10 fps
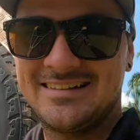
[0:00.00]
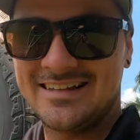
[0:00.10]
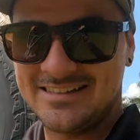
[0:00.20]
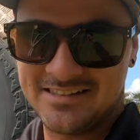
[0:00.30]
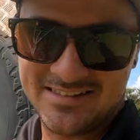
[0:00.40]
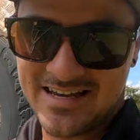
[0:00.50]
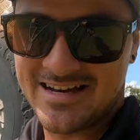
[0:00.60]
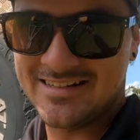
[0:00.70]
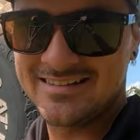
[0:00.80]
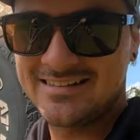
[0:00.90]
it's a
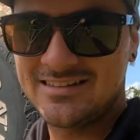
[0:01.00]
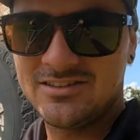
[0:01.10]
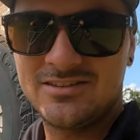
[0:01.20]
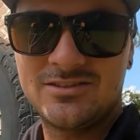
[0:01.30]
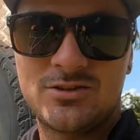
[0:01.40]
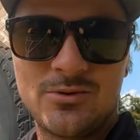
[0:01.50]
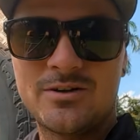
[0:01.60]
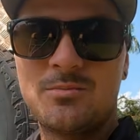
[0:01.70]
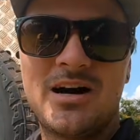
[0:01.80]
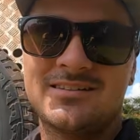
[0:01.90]
start.
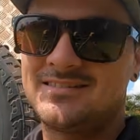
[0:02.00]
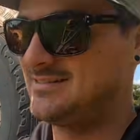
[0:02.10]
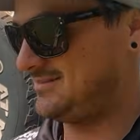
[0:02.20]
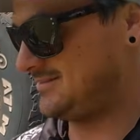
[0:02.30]
200 bucks.